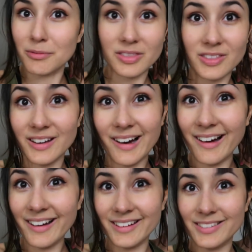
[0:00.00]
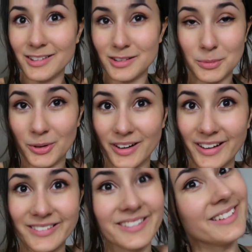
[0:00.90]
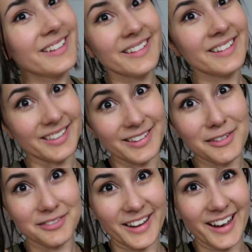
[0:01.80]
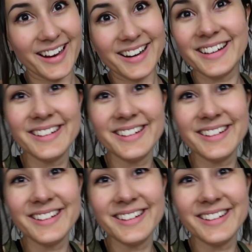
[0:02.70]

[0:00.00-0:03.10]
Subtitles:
with the iron this morning. Love that.